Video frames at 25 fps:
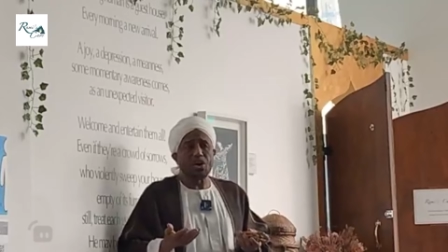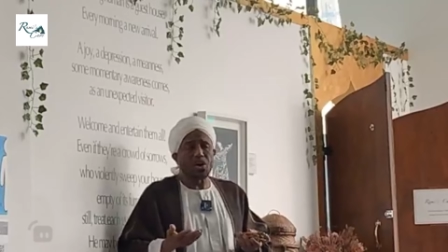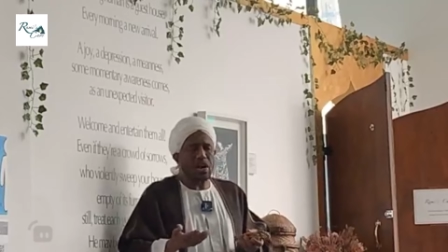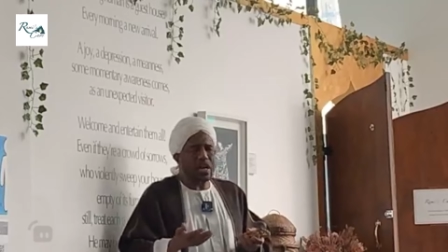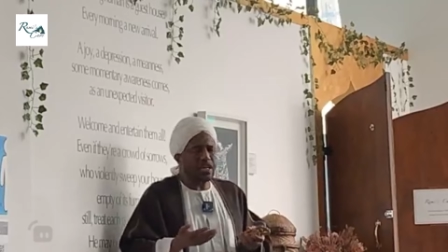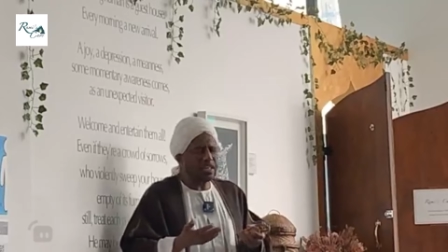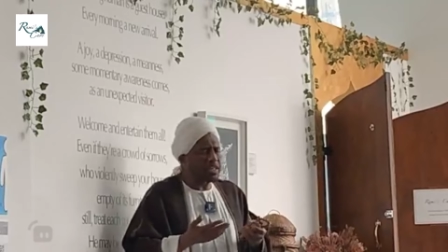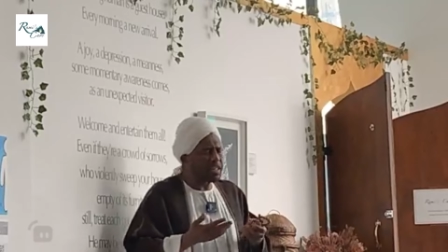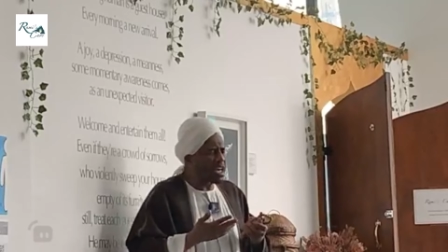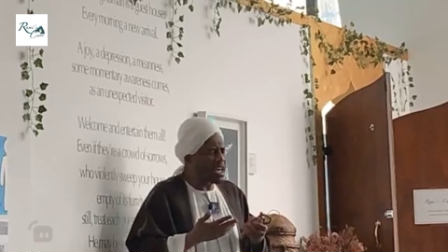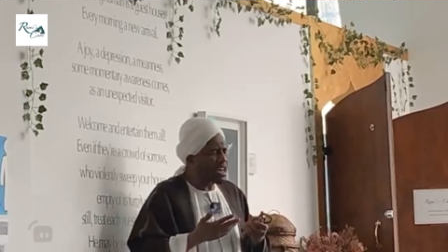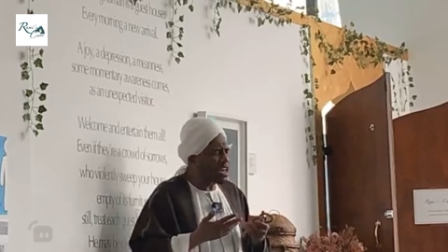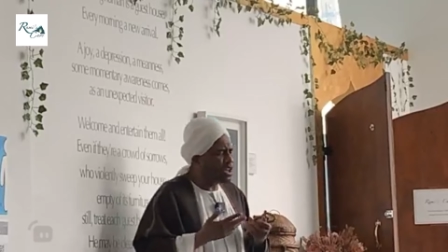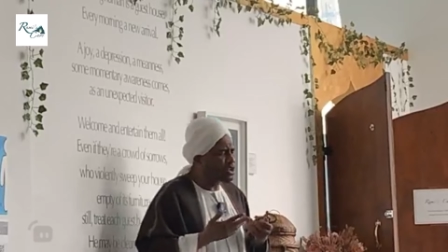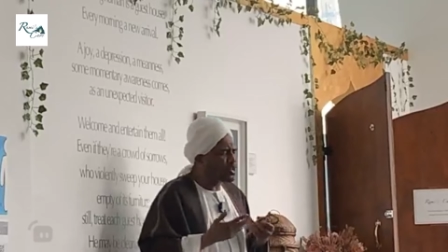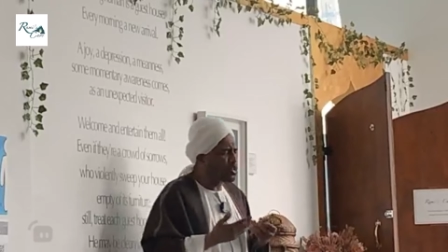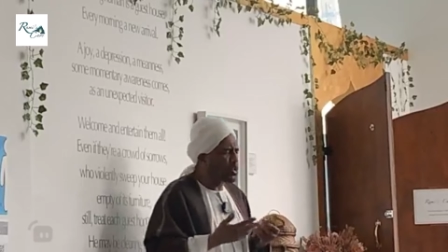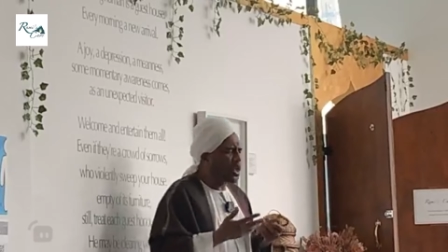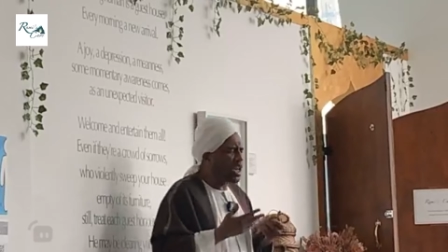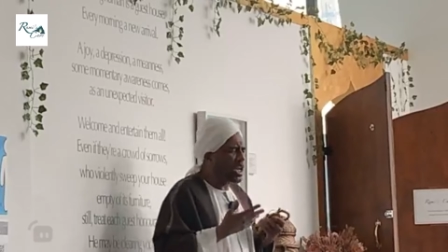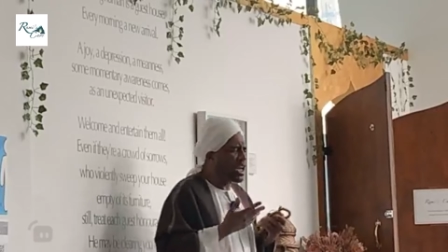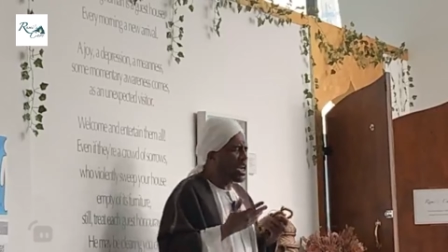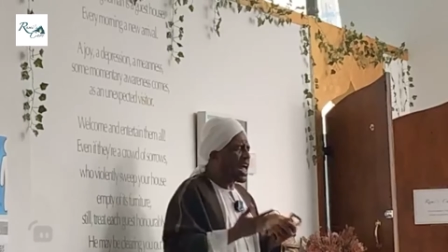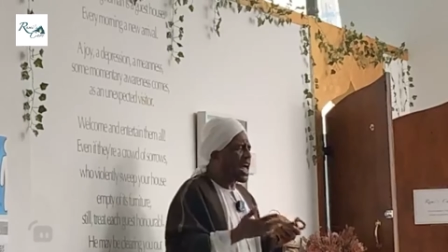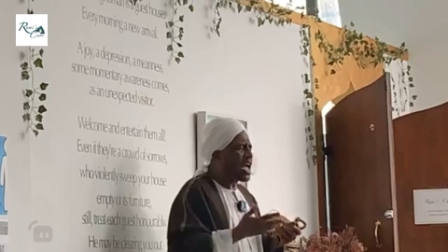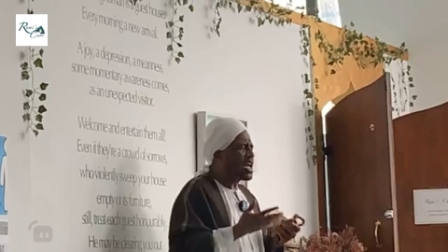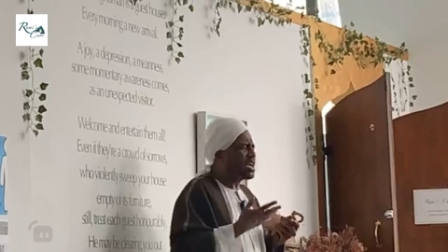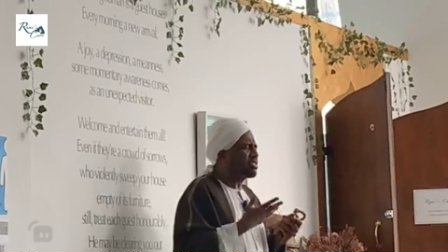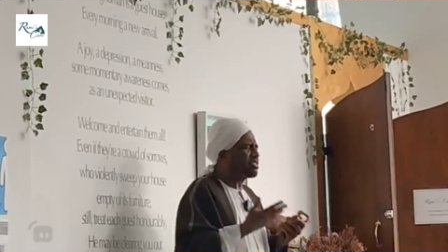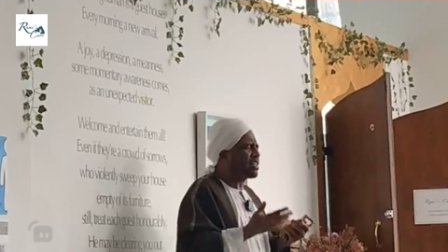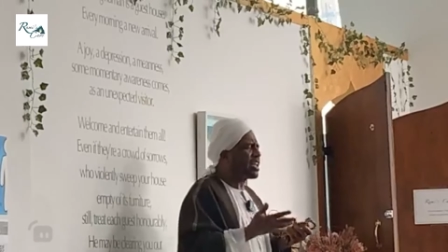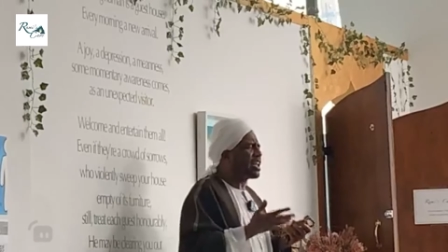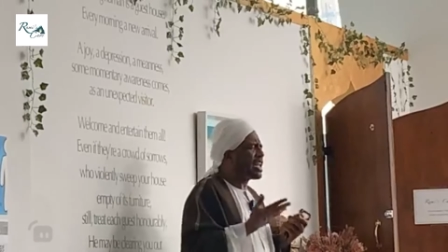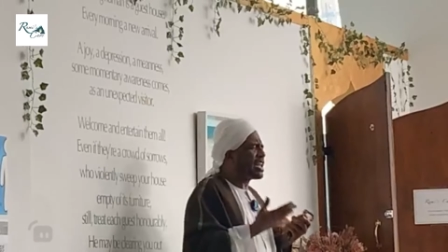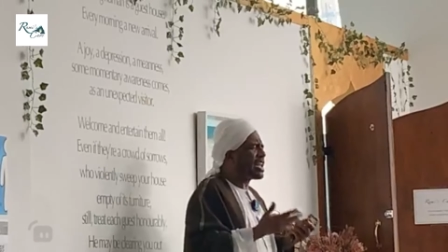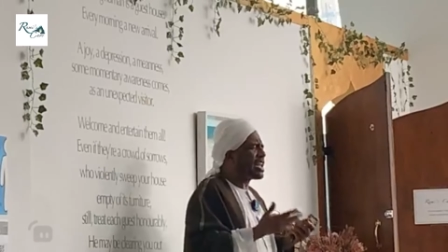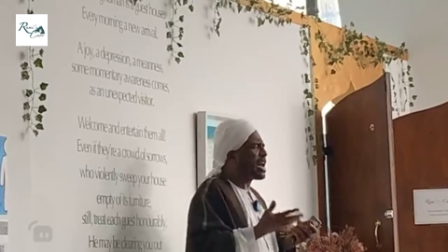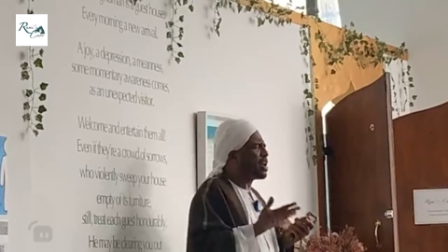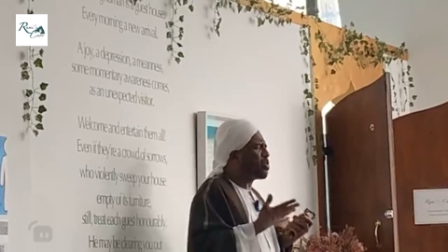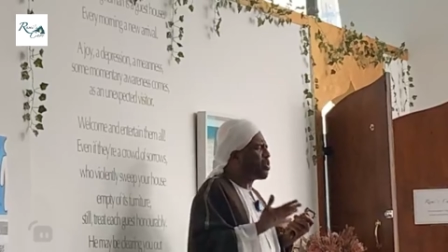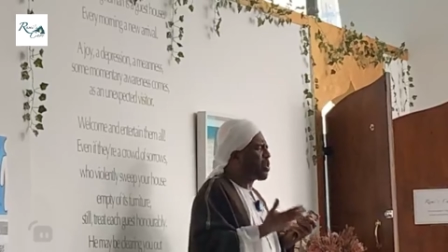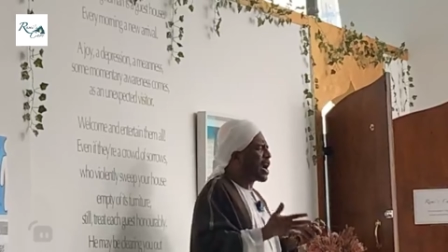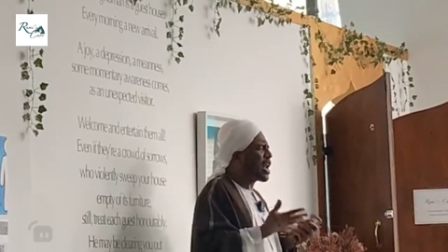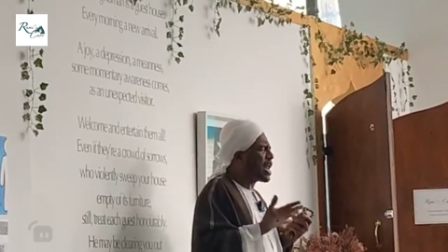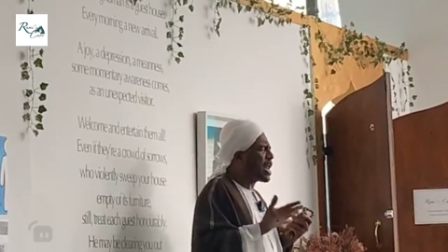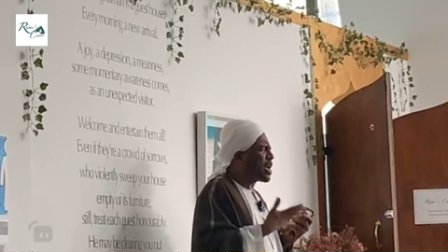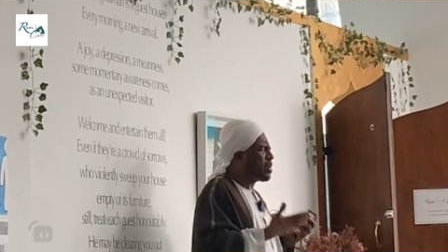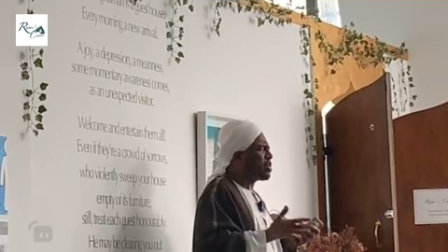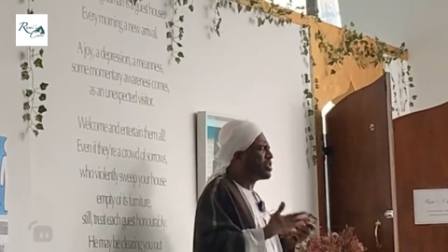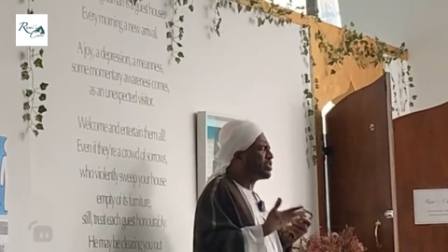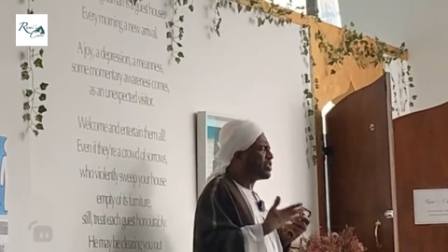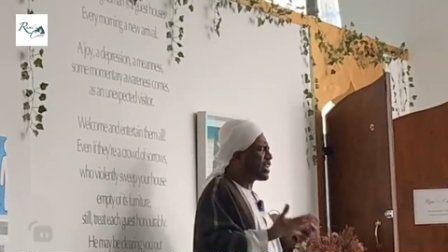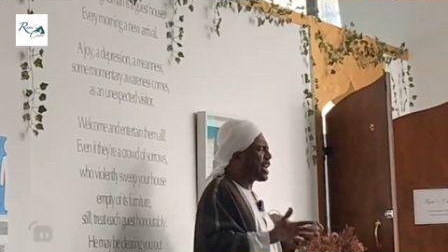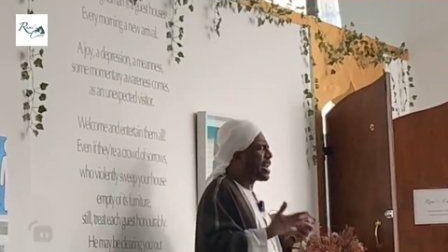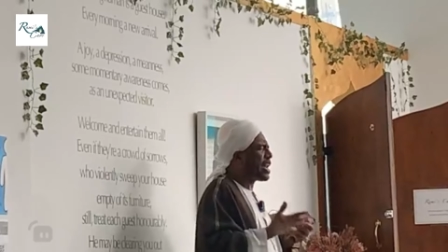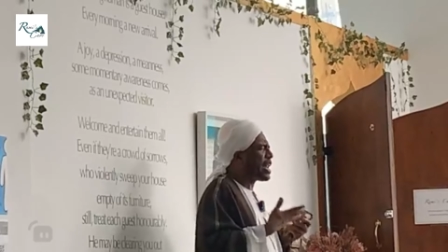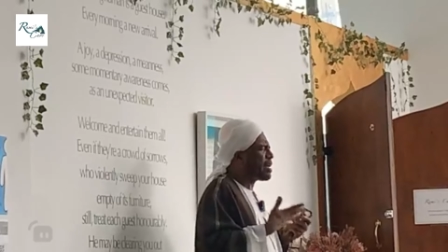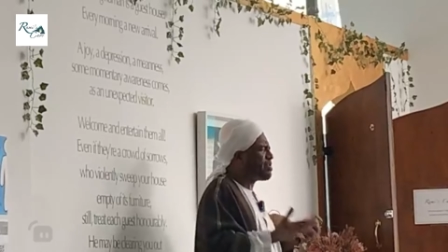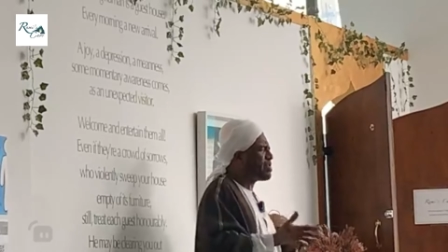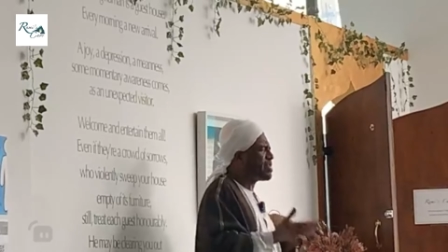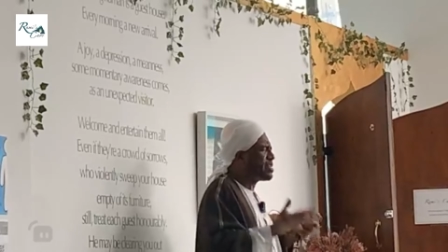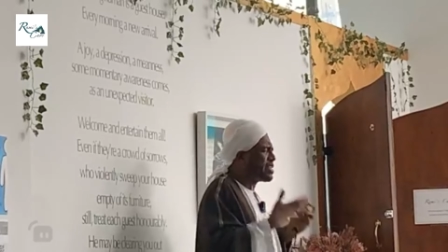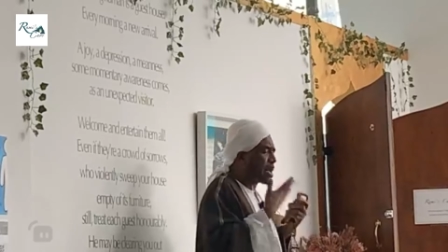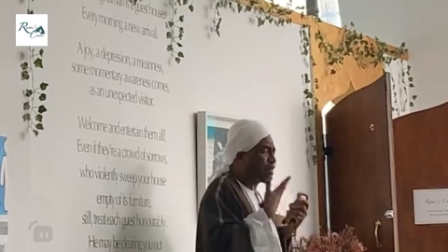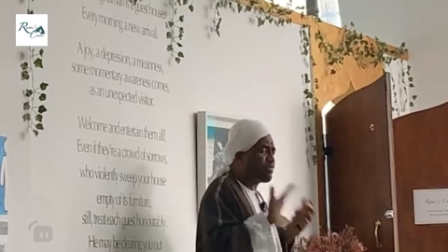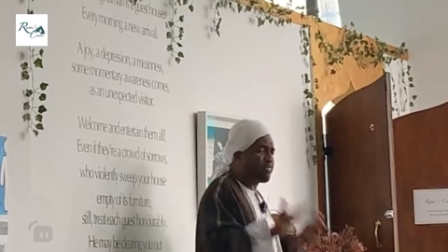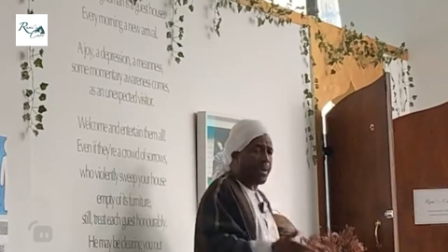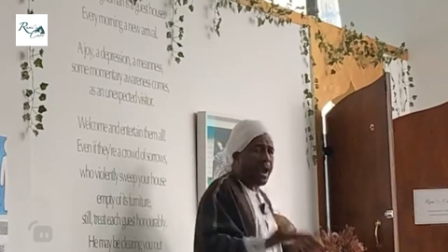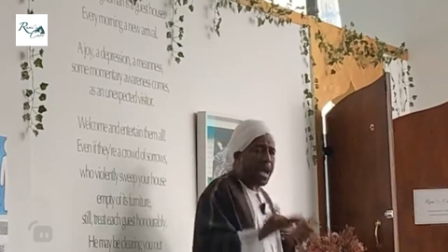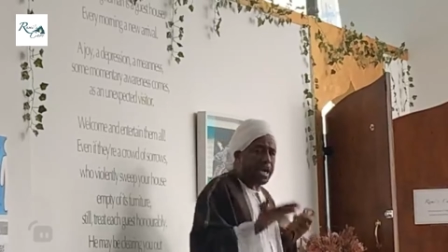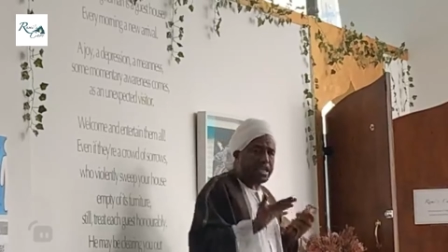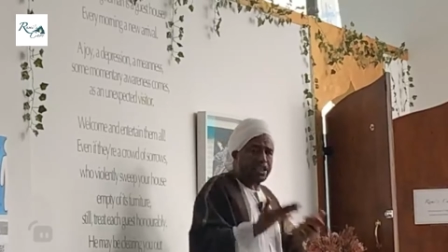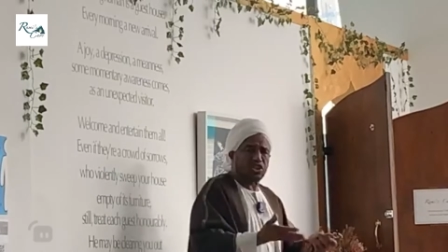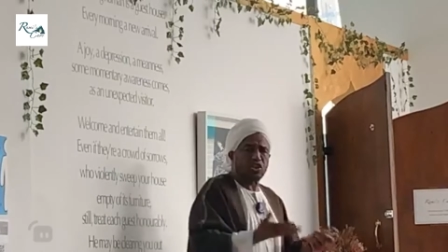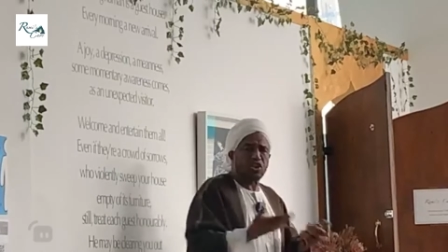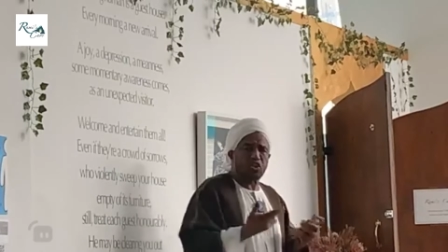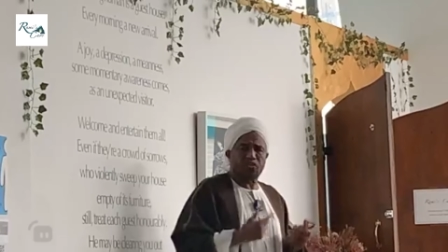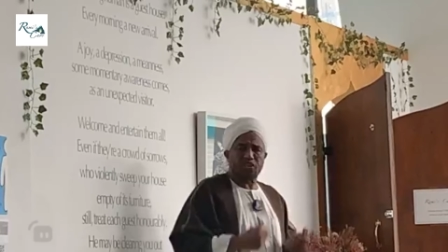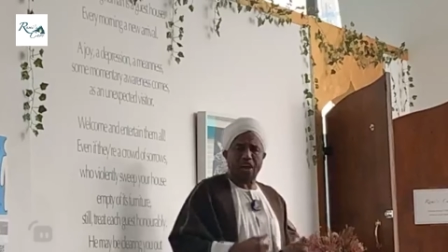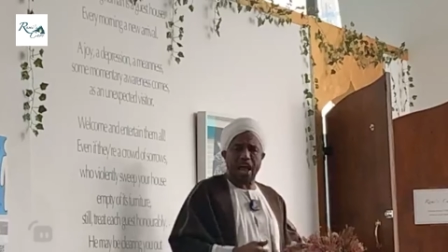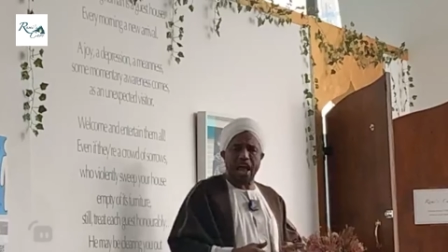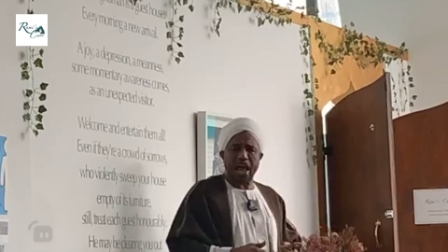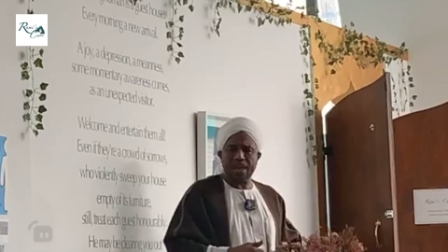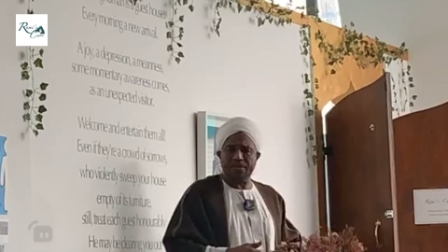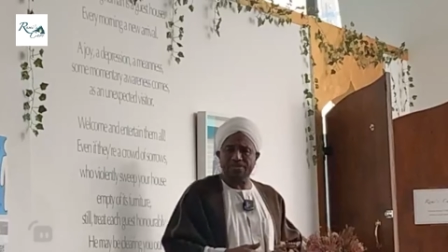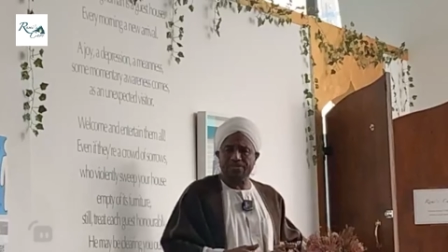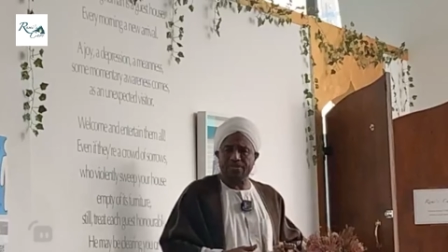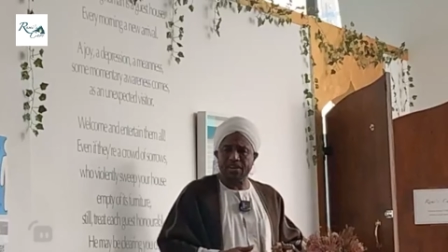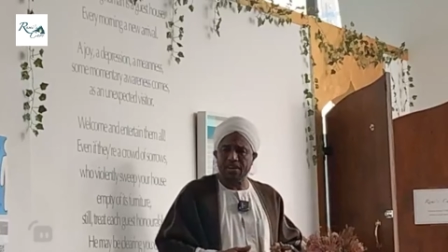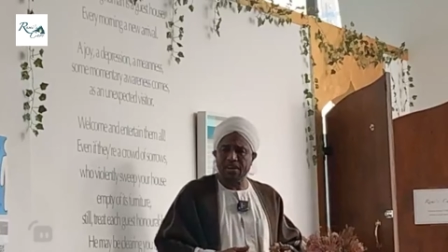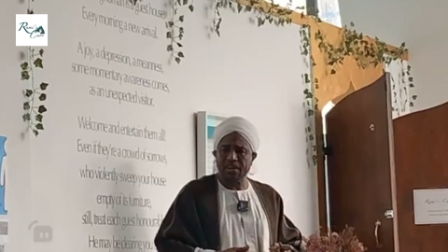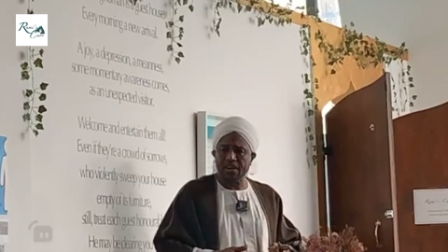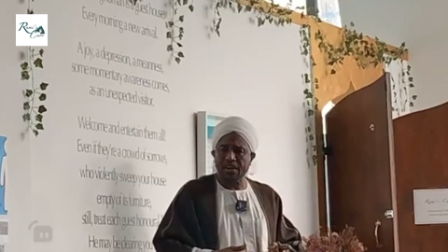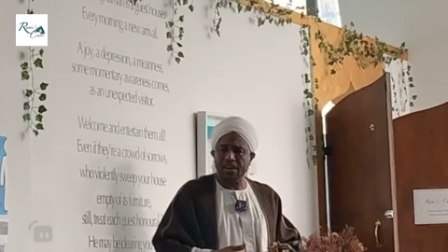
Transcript: or other than Rasulullah sallallahu alayhi wasallam in their practice of life